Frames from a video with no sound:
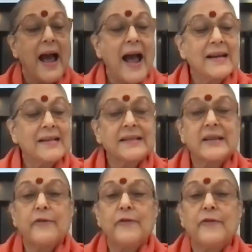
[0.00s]
has
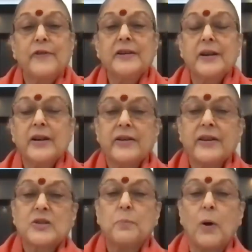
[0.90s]
different
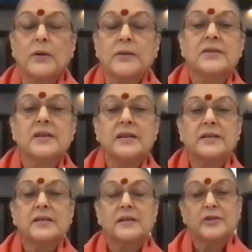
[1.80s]

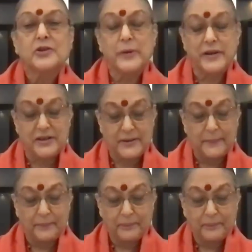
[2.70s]
responses to it?